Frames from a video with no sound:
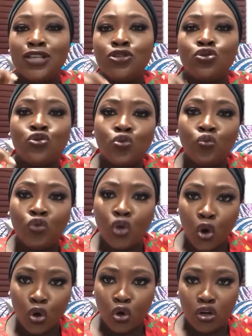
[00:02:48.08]
is too
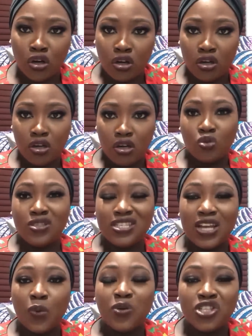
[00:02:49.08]
long to
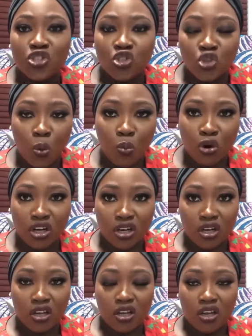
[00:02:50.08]
stay with
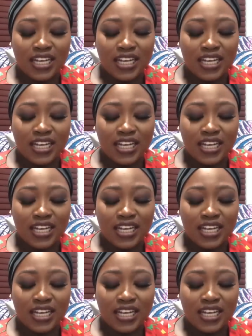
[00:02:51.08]
someone